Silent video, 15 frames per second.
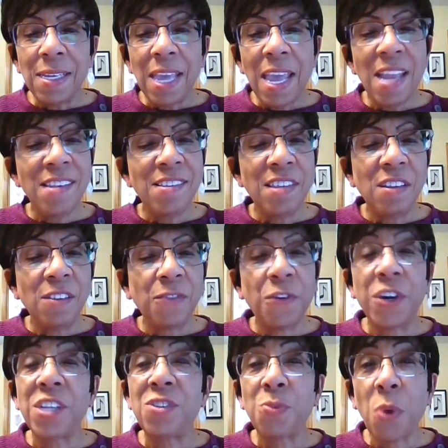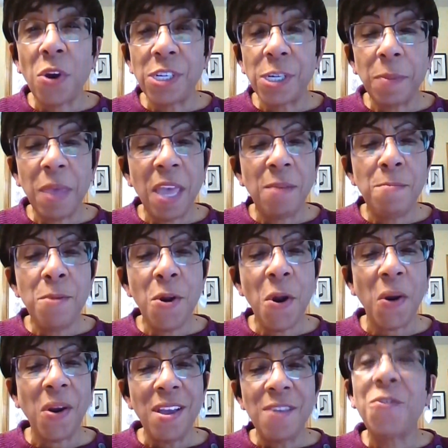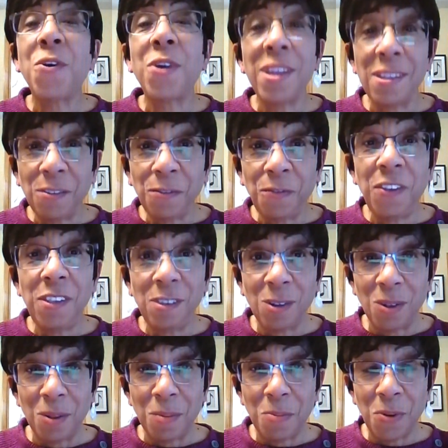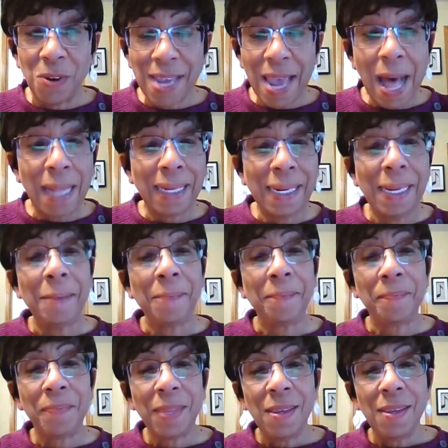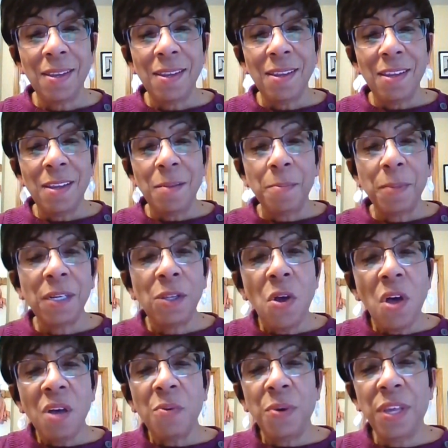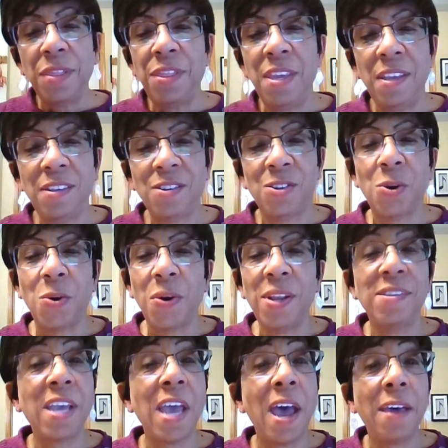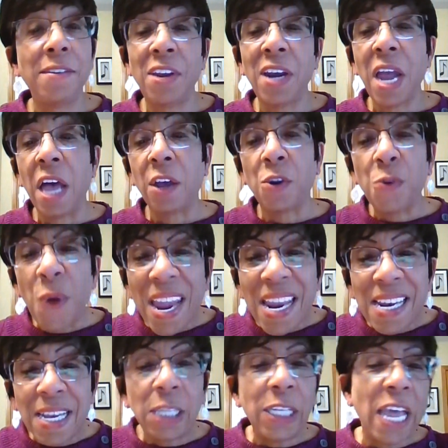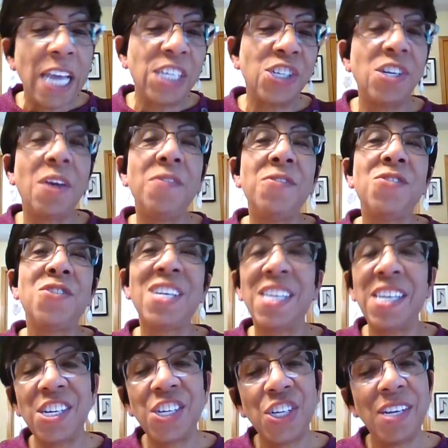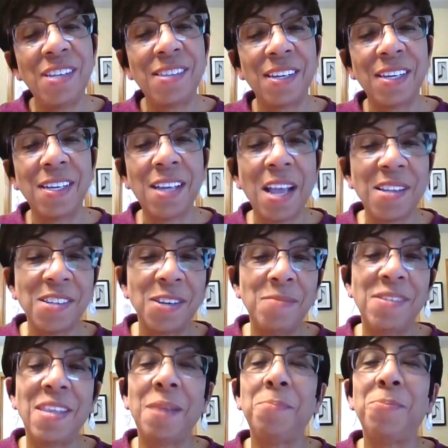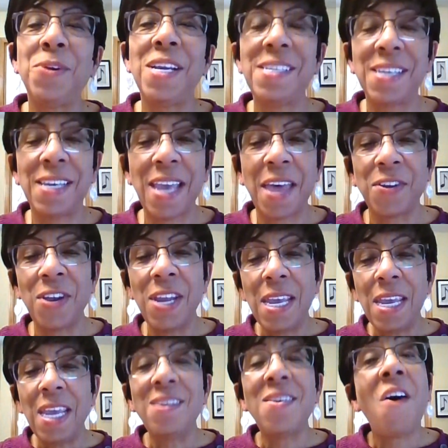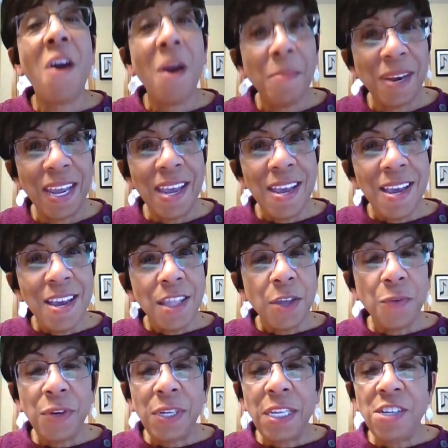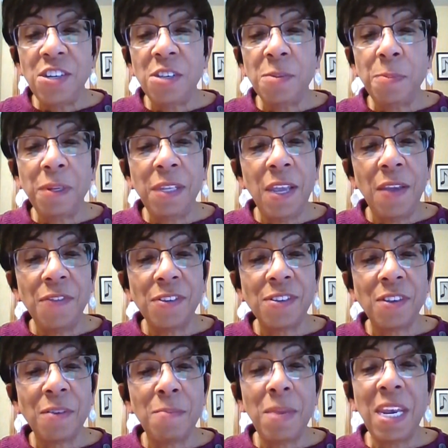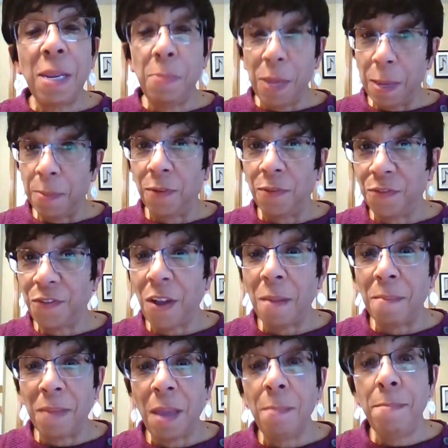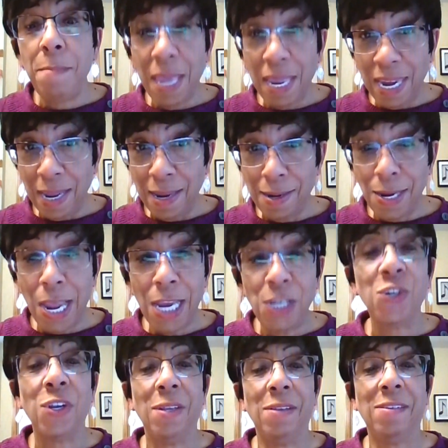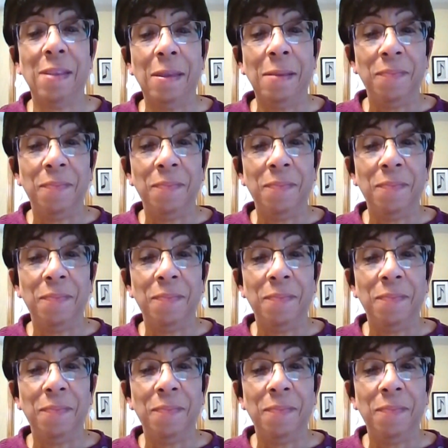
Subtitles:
incense for his worship, and myrrh for his physical mortality. But along with this story is gathered a great collection of traditions and customs that bring together in harmony the religious beliefs of many people from many nations.